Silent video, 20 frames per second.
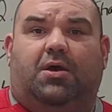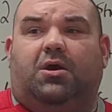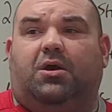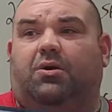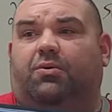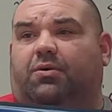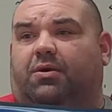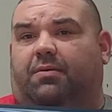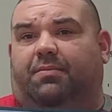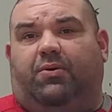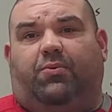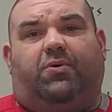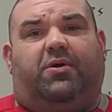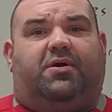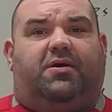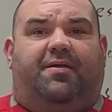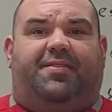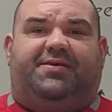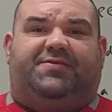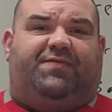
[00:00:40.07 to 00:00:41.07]
We're gonna be working
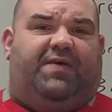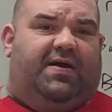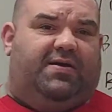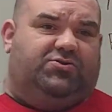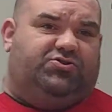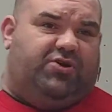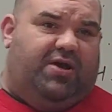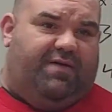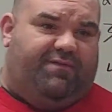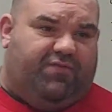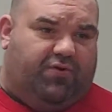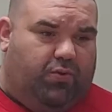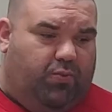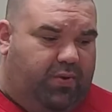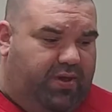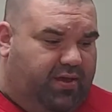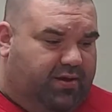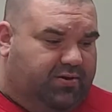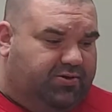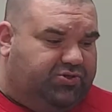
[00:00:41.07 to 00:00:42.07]
on this final draft for a
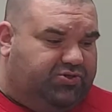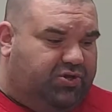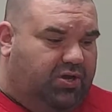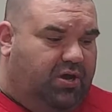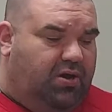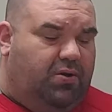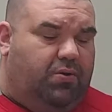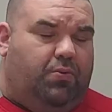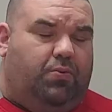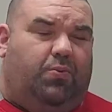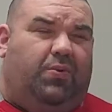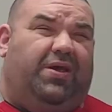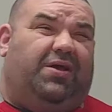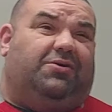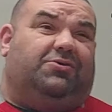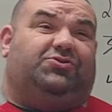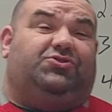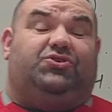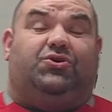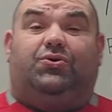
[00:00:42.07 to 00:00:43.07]
week or so, week or
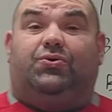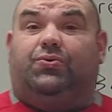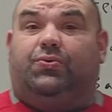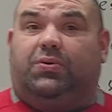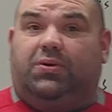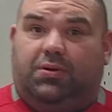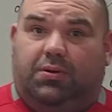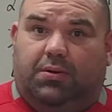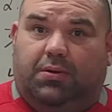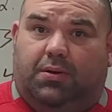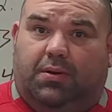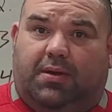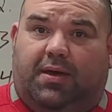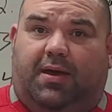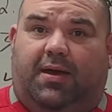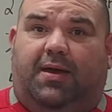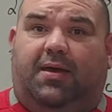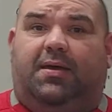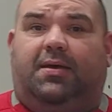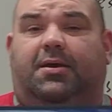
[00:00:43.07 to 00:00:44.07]
two,
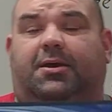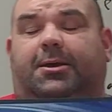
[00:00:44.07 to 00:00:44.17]
okay?